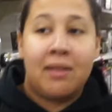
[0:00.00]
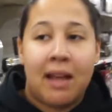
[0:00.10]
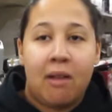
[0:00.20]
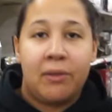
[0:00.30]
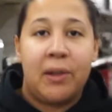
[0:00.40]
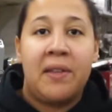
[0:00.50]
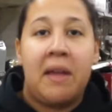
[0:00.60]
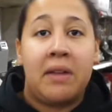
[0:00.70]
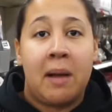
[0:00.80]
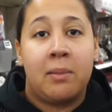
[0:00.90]
south, you know how
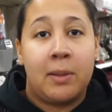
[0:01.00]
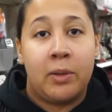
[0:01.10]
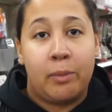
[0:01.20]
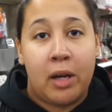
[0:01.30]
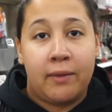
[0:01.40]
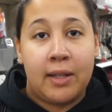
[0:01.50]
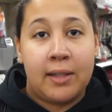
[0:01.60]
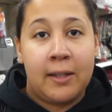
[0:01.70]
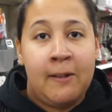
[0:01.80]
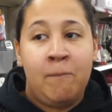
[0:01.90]
they have complimentary
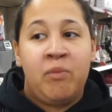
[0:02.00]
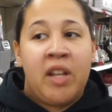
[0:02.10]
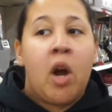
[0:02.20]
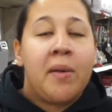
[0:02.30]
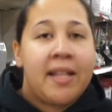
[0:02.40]
breakfast? Mm -hmm. They always